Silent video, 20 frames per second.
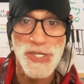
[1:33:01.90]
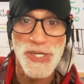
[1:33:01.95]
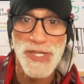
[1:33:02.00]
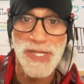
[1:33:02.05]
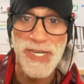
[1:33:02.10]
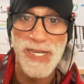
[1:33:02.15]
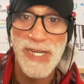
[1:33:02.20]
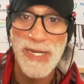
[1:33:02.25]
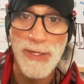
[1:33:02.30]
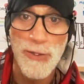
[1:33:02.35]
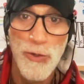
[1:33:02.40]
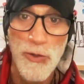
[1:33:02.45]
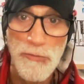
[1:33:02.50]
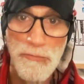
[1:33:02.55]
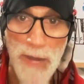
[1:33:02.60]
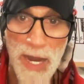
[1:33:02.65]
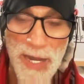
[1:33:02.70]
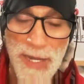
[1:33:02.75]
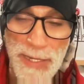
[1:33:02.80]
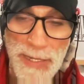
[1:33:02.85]
are there, all
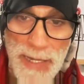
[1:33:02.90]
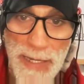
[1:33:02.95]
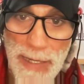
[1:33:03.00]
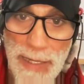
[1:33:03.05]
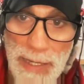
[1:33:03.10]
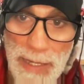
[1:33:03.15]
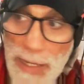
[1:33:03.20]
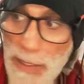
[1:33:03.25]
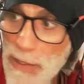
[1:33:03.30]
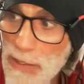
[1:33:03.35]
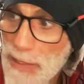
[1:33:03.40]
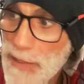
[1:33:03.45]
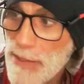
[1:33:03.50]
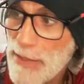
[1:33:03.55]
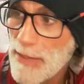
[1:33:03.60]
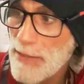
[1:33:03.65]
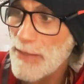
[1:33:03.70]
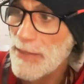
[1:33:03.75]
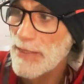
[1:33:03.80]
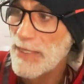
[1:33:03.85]
my
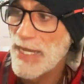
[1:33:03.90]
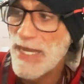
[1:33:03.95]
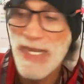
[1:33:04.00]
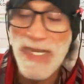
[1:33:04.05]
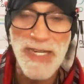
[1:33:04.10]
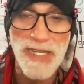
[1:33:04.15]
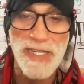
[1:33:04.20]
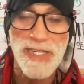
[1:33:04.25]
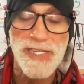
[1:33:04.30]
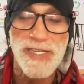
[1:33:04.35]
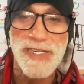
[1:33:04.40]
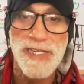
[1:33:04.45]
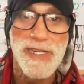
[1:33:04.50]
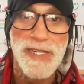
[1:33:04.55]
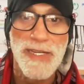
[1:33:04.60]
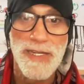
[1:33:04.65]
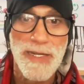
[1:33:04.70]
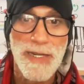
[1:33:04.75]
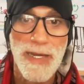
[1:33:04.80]
links.